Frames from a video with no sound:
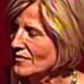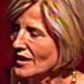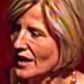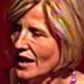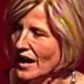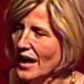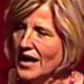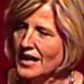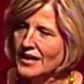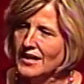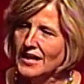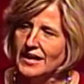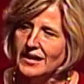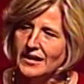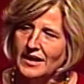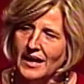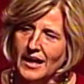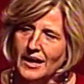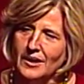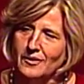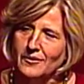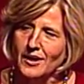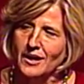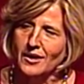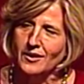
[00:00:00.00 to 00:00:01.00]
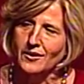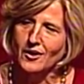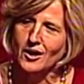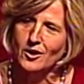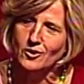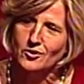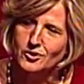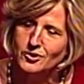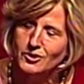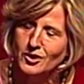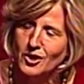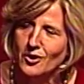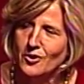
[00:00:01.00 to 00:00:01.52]
And I'll
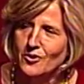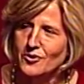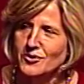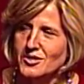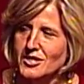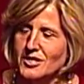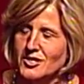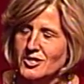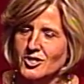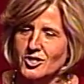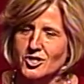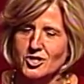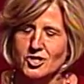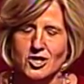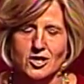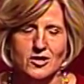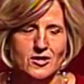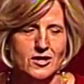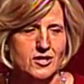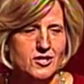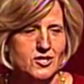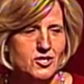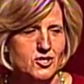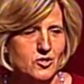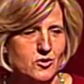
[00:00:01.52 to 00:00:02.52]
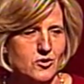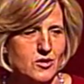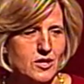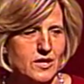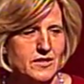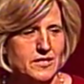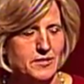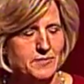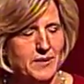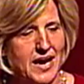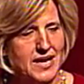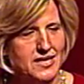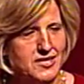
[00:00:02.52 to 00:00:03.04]
close in just sharing a story.
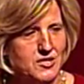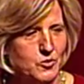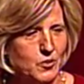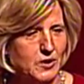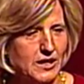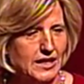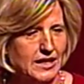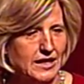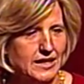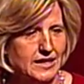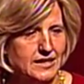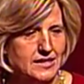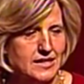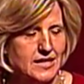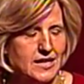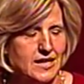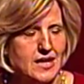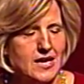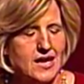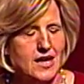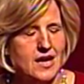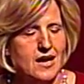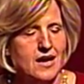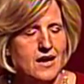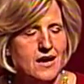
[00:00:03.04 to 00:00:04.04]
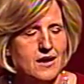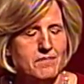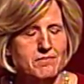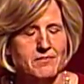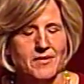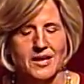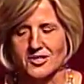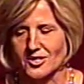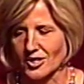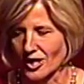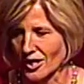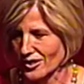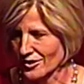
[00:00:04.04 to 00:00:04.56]
This past weekend, my
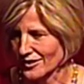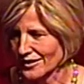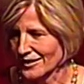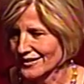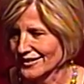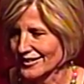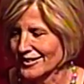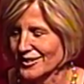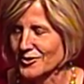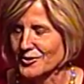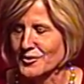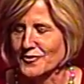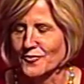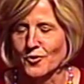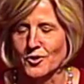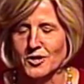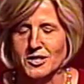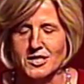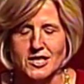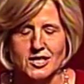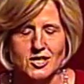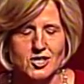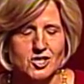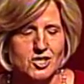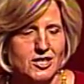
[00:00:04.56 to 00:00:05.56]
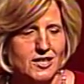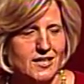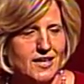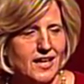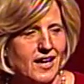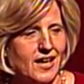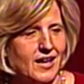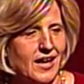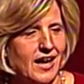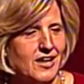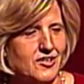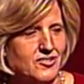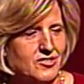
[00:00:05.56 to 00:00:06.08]
daughter Ellie, who's 14, she and
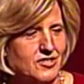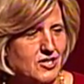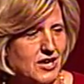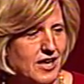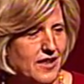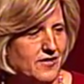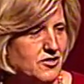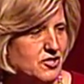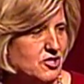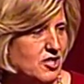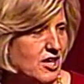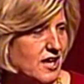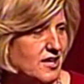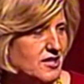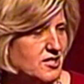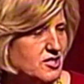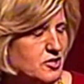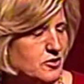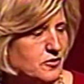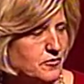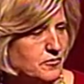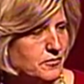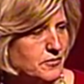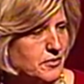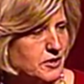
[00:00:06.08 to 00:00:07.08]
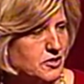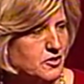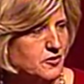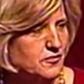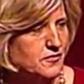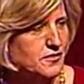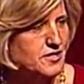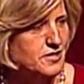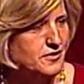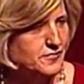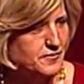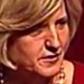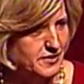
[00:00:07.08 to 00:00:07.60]
I had the chance to
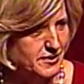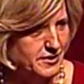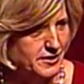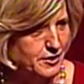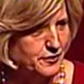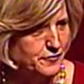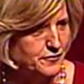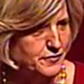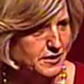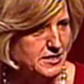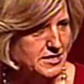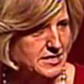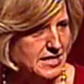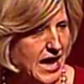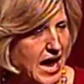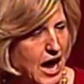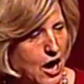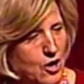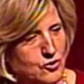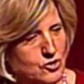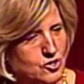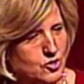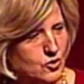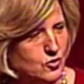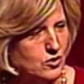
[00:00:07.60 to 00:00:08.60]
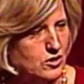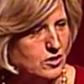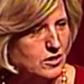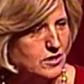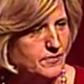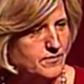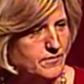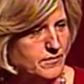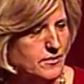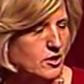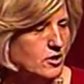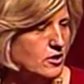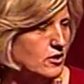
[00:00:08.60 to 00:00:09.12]
visit Philadelphia's outdoor
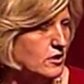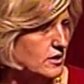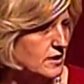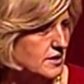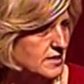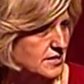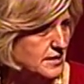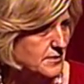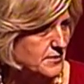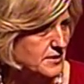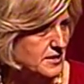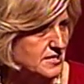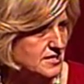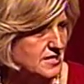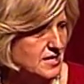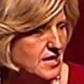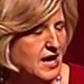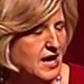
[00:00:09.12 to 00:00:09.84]
mural exhibits.